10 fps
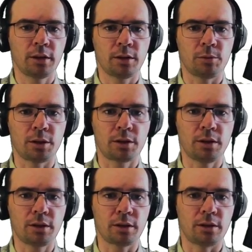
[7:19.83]
once
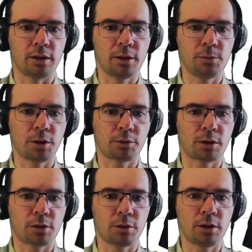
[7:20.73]
this is done, we are
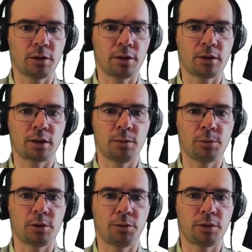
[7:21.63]
returning the sum
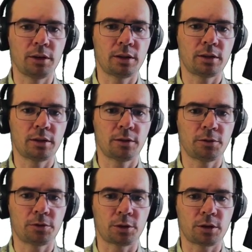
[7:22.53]
of this
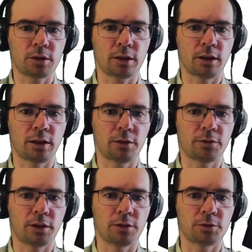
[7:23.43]
first half
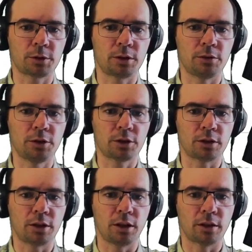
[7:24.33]
in the first
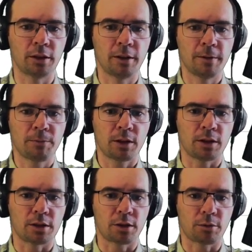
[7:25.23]
division here
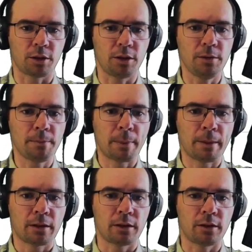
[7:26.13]
is 3,
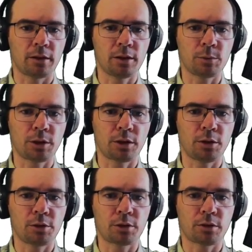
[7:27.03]
and then we are
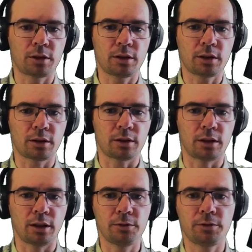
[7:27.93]
going to the second
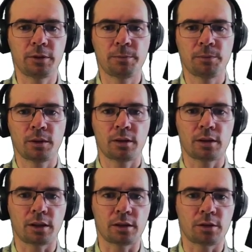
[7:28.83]
half,
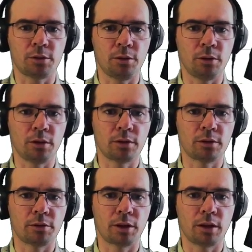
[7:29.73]
second call
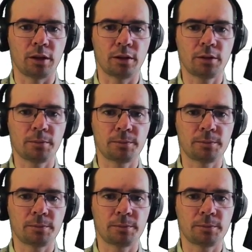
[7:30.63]
over here,